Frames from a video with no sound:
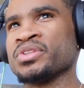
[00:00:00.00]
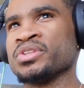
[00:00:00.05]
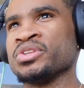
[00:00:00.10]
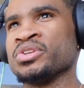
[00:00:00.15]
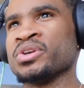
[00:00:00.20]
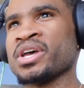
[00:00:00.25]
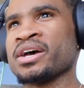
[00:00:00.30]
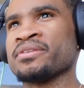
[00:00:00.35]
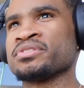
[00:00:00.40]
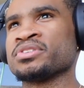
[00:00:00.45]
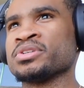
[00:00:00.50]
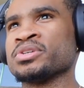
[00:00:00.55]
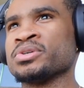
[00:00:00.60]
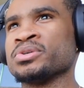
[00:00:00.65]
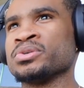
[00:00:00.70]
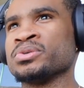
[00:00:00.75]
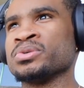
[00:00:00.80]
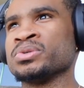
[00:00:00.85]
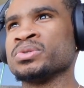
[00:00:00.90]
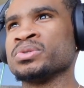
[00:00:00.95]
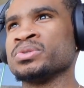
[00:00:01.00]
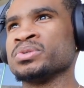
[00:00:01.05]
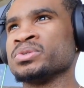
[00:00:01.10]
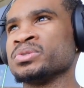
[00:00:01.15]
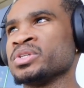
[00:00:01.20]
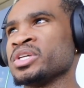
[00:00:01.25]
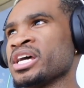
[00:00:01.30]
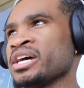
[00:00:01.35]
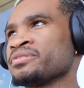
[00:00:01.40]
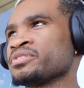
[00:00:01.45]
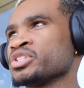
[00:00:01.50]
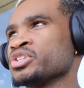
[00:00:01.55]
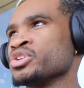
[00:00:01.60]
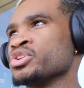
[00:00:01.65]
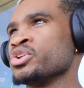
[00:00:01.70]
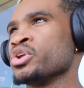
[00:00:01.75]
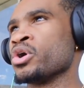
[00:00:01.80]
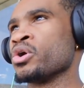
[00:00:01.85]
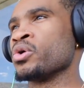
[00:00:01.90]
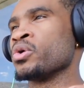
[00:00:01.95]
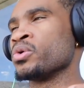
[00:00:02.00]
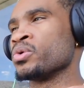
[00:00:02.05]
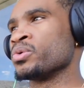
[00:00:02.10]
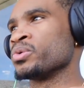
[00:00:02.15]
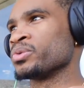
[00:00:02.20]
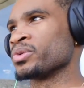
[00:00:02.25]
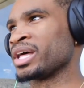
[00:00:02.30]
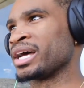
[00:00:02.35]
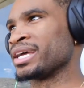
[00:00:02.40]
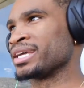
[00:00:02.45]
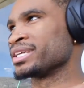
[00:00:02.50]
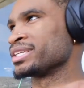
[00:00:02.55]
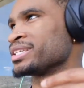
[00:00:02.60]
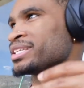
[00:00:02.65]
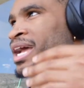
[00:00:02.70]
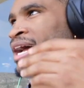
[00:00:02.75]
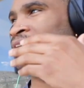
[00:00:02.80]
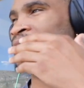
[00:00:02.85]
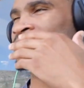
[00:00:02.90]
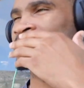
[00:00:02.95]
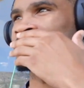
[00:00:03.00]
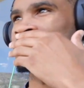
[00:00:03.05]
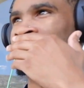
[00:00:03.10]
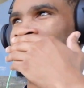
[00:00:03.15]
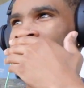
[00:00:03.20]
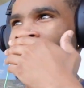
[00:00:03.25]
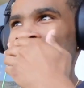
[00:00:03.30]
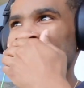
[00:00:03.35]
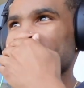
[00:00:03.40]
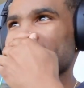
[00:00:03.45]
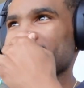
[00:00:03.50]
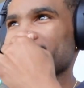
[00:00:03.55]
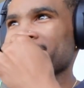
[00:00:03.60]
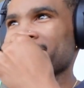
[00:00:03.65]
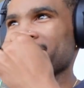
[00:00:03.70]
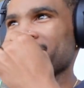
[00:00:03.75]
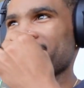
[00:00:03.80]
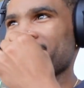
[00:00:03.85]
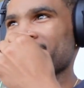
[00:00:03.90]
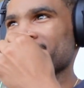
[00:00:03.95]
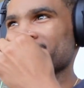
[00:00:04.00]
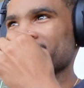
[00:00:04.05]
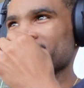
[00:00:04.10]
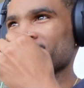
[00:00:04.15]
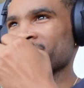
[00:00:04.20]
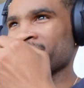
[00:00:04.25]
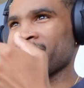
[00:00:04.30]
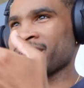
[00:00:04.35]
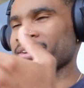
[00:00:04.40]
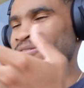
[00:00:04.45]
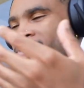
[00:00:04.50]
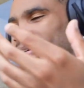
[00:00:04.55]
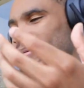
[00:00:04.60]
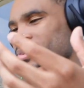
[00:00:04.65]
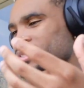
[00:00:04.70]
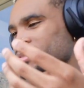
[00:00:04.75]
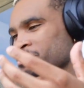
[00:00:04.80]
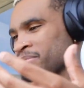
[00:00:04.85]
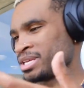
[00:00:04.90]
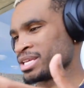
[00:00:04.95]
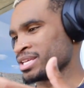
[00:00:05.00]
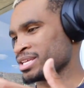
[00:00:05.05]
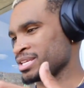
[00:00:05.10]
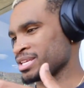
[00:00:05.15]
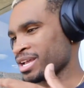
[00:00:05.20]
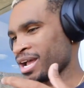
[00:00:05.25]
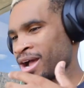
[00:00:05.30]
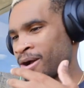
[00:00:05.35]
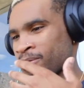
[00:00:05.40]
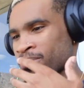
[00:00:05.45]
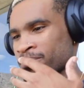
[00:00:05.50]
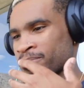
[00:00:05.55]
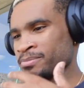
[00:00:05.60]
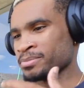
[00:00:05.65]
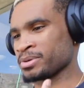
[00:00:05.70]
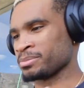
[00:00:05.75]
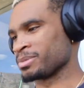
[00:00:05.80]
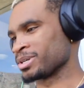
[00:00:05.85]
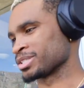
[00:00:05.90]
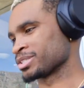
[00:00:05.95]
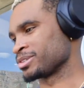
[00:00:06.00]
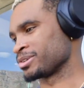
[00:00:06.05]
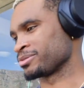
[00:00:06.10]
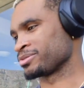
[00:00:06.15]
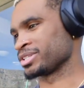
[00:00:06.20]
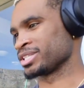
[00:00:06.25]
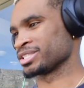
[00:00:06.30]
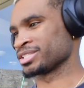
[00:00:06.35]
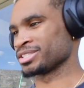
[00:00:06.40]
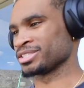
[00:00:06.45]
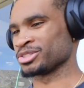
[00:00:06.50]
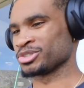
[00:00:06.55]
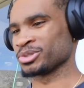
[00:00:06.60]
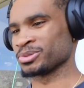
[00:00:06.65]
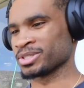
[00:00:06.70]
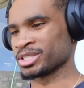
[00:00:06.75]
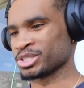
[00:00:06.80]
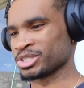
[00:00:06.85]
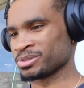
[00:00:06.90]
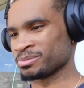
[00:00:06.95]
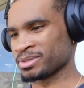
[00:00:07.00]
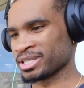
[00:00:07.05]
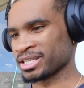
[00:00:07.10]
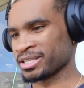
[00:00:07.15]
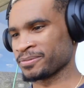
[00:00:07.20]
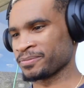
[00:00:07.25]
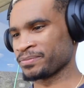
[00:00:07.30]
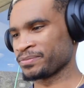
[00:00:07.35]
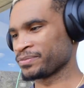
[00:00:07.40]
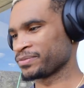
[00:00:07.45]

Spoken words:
you have to know, like, I don't know, man. Like, I just feel like if it was me, I wouldn't put myself in that situation, man.